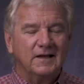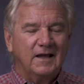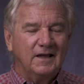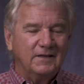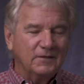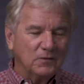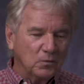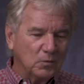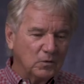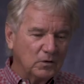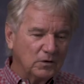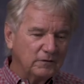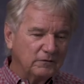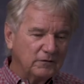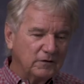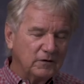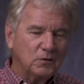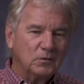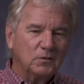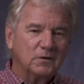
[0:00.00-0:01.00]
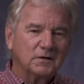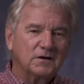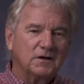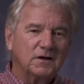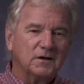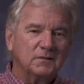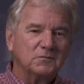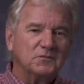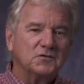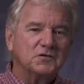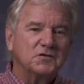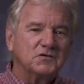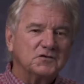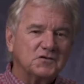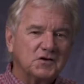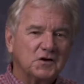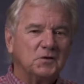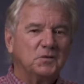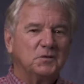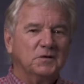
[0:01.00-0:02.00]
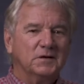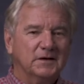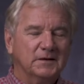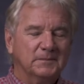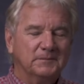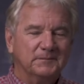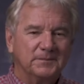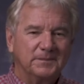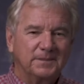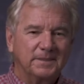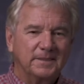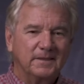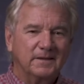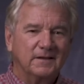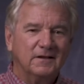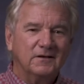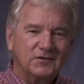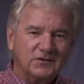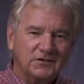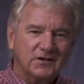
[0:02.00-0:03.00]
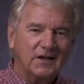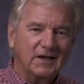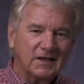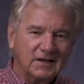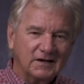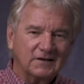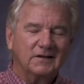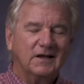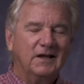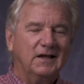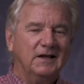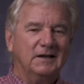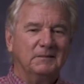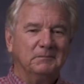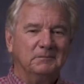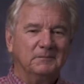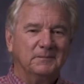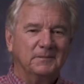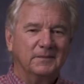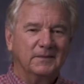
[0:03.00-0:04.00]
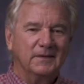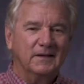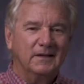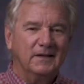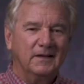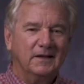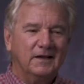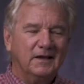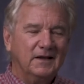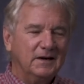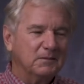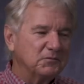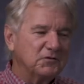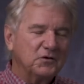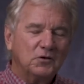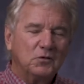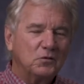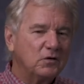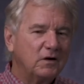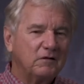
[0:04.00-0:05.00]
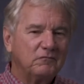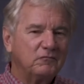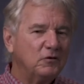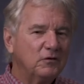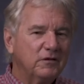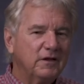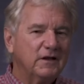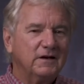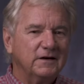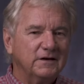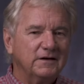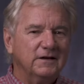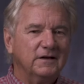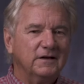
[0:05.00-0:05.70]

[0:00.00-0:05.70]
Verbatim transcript: and the word of the Lord comes to Jonah a second time. And I'm so grateful that it